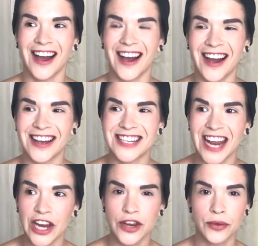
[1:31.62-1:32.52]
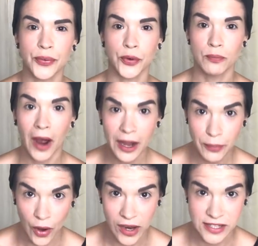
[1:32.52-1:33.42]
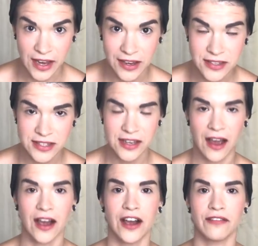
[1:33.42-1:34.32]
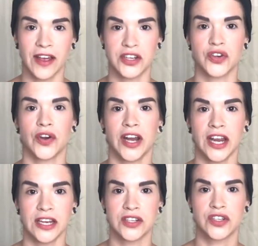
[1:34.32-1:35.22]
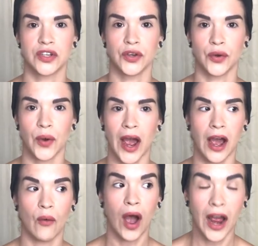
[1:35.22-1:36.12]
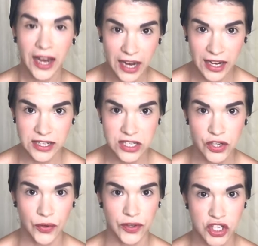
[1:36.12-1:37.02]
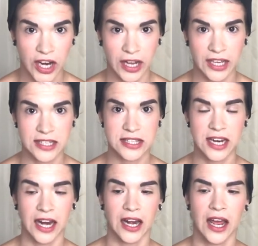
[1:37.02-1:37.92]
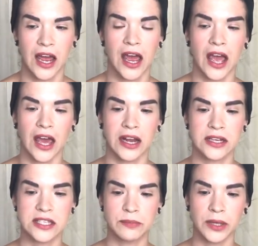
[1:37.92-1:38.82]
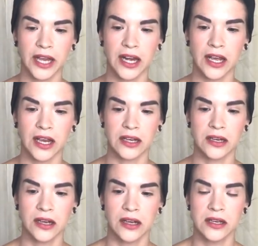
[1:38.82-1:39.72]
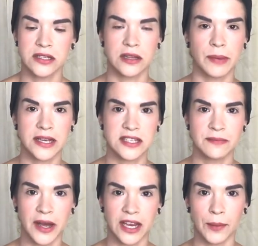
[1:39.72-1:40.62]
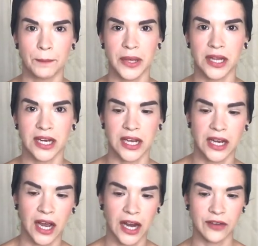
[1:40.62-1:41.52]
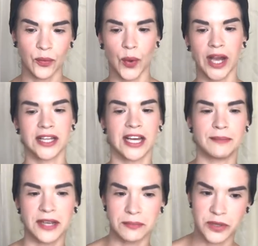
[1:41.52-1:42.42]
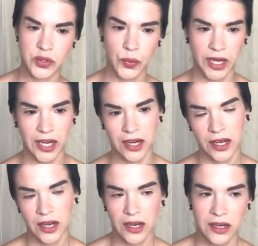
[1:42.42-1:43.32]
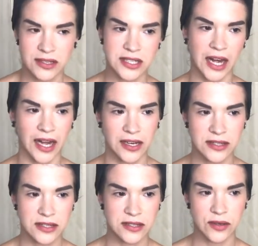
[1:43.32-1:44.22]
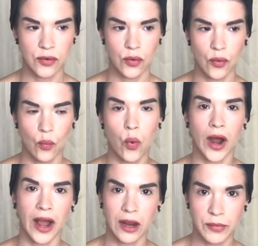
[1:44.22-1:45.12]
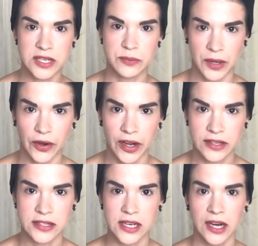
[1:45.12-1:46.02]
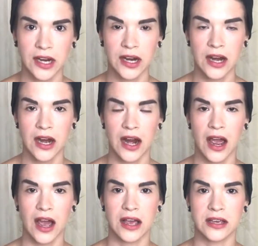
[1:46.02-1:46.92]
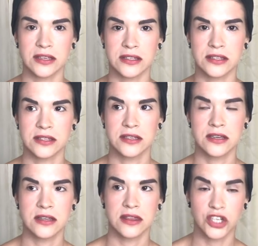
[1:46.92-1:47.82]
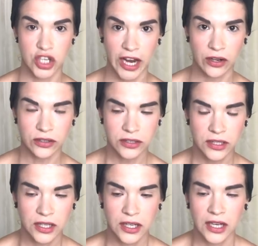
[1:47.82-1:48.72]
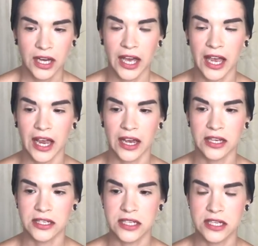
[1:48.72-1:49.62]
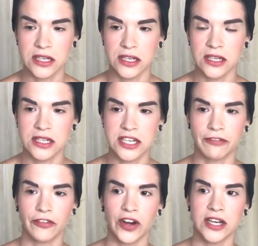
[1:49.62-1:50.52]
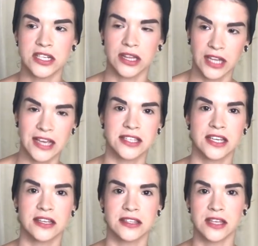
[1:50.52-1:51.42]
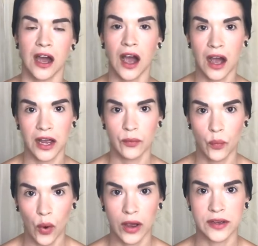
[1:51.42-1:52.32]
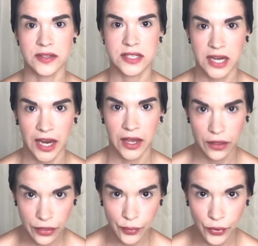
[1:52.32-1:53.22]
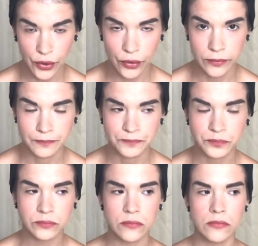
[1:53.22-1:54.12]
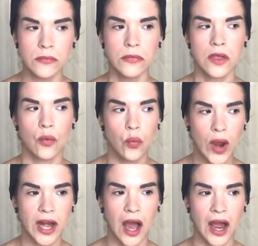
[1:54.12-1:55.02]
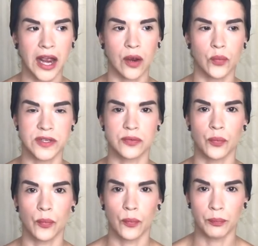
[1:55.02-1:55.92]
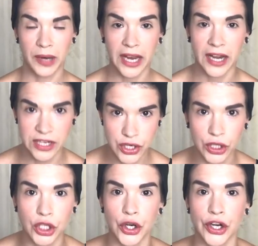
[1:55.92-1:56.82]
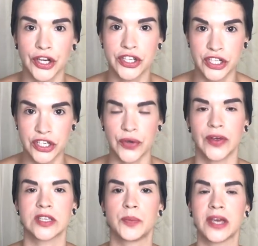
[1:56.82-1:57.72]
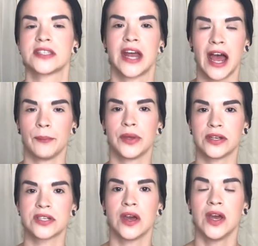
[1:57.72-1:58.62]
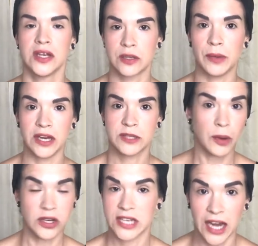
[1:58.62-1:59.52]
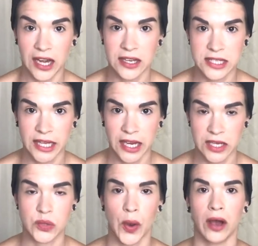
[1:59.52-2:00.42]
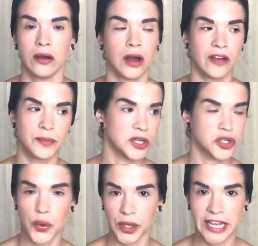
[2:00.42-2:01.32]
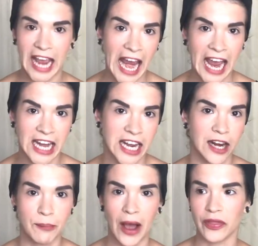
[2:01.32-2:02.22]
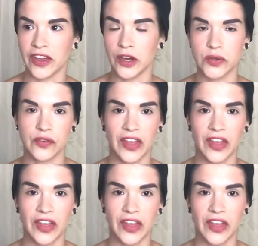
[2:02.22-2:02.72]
uh, take you through my process of entering into how I get into the channeling state and explaining to the best of my ability, kind of while I'm in between states, what I'm experiencing as the channel and different lessons that I was taken through when I was beginning to learn to do this, because it happened to me spontaneously as well. I've been totally candid about the use of